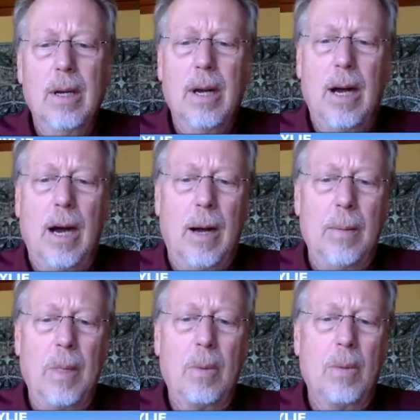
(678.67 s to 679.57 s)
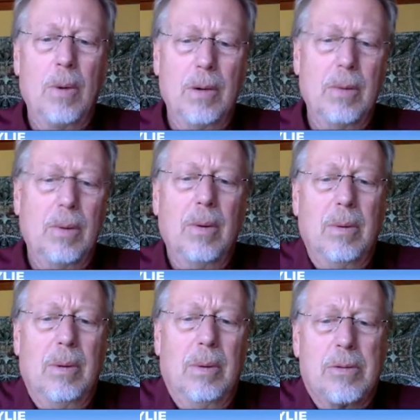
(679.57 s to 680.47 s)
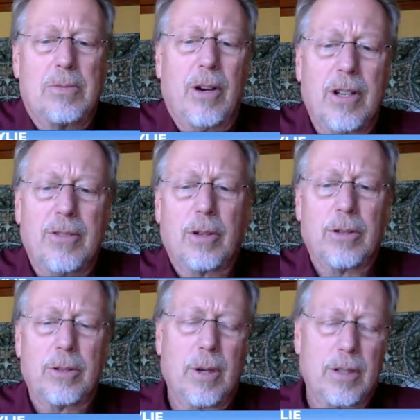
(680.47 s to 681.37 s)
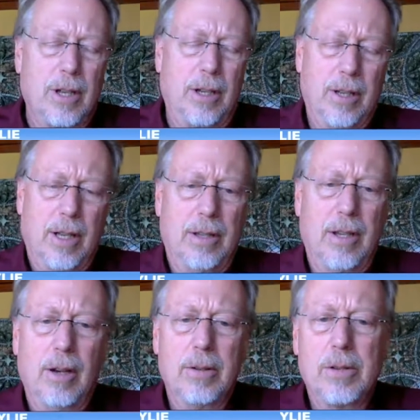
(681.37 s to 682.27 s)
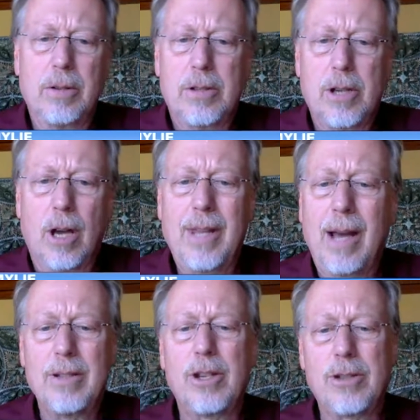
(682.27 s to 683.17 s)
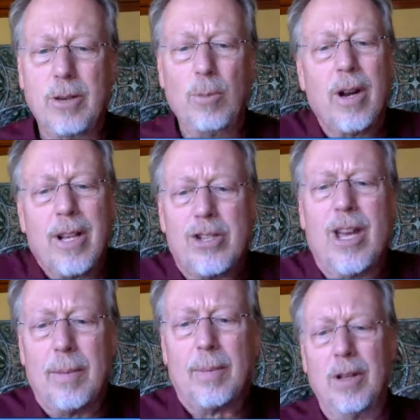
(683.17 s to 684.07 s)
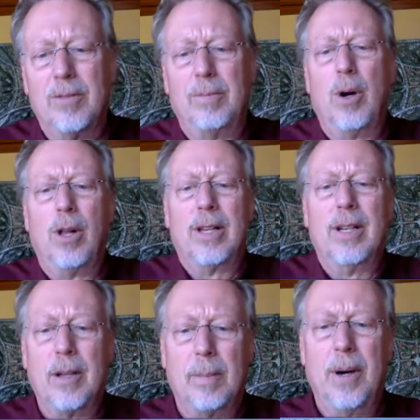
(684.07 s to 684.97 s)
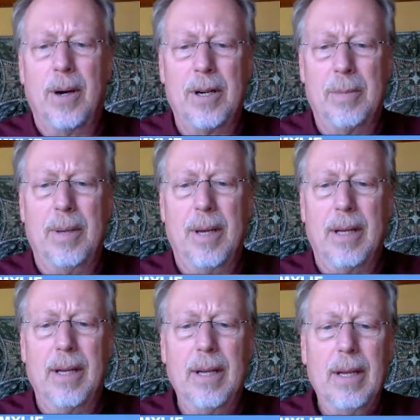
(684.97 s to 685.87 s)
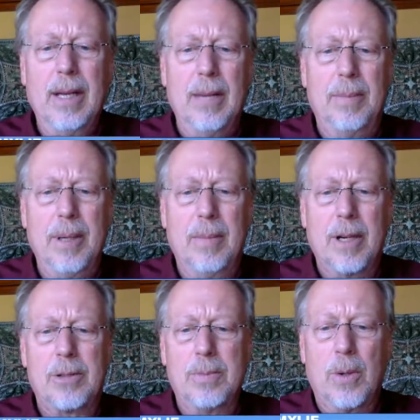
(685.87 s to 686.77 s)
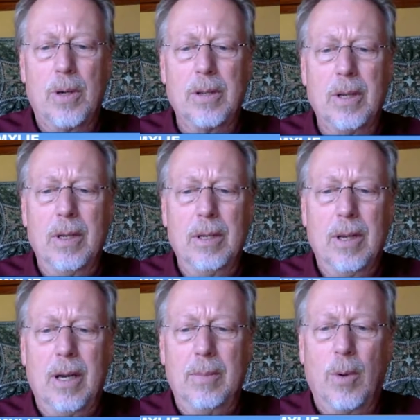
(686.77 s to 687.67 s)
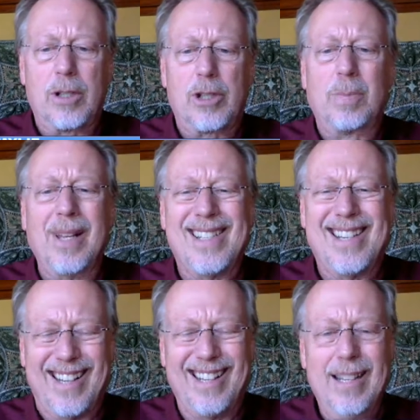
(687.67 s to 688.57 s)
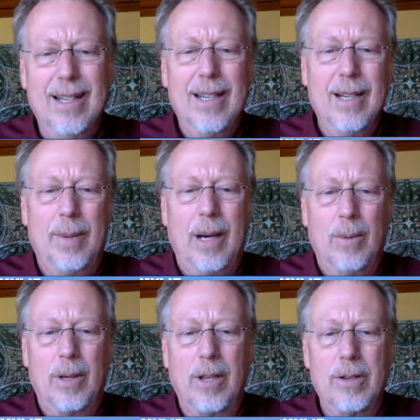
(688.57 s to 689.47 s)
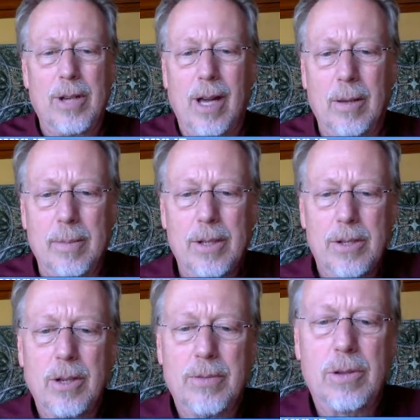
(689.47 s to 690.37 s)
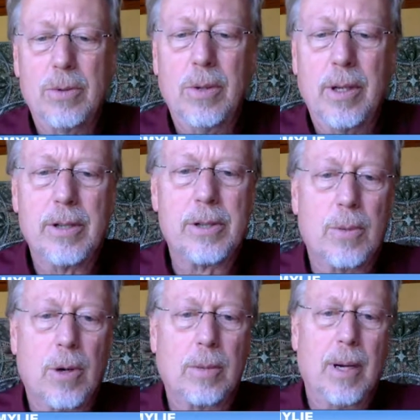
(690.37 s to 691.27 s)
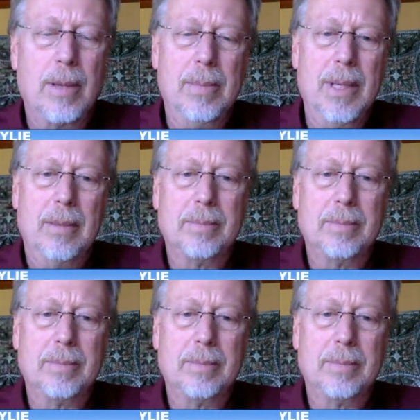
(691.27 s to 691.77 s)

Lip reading: it was very difficult to articulate those. So that's just one example of pulling it apart a bit and being much more explicit about what those elements of school leaders' work might mean.